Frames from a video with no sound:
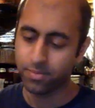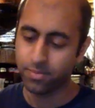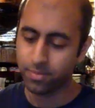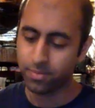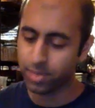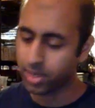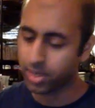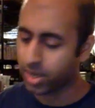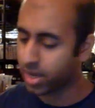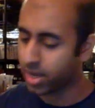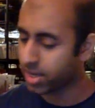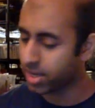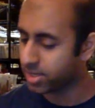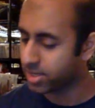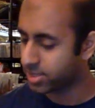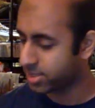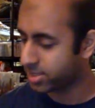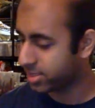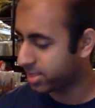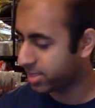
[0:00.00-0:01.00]

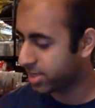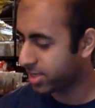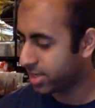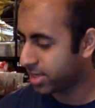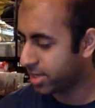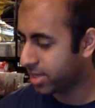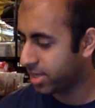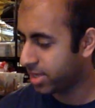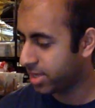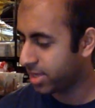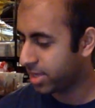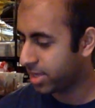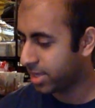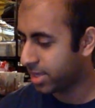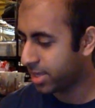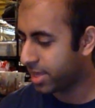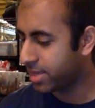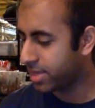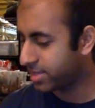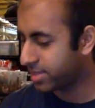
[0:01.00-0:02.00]
because
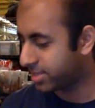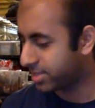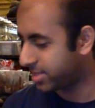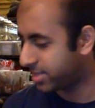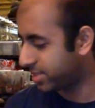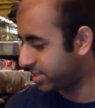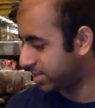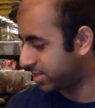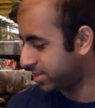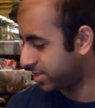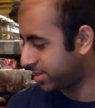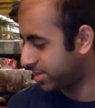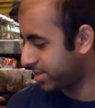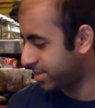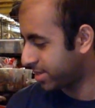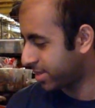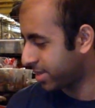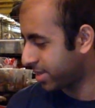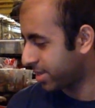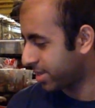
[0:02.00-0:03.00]
it's
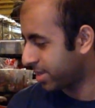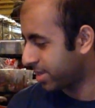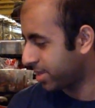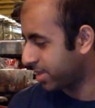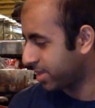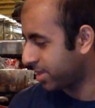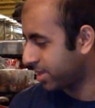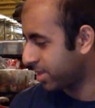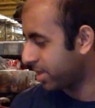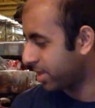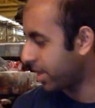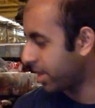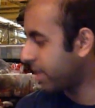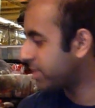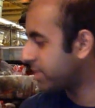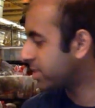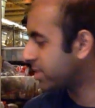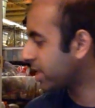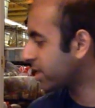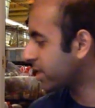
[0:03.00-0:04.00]

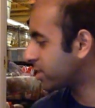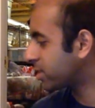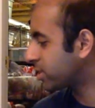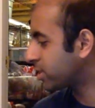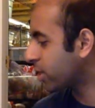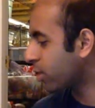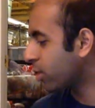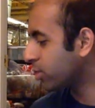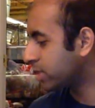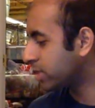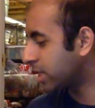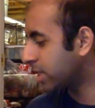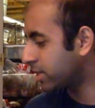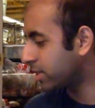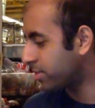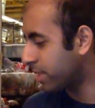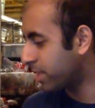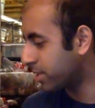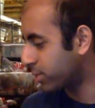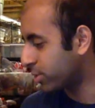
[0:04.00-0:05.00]
it's like so
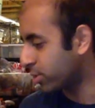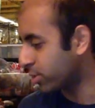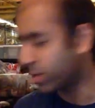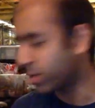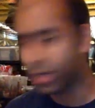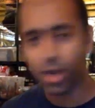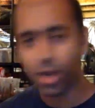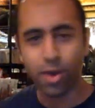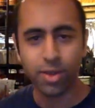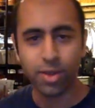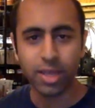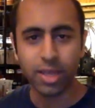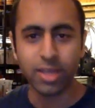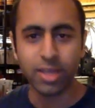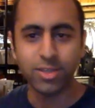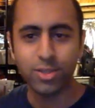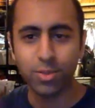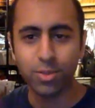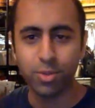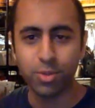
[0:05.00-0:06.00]
sentimental, you know, like
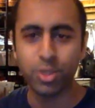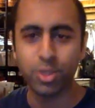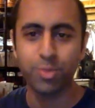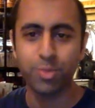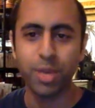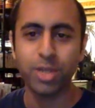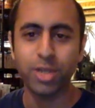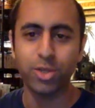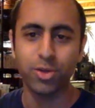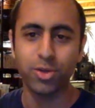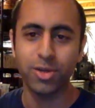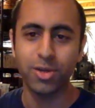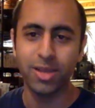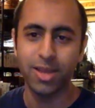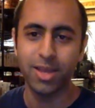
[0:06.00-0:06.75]
it's super special.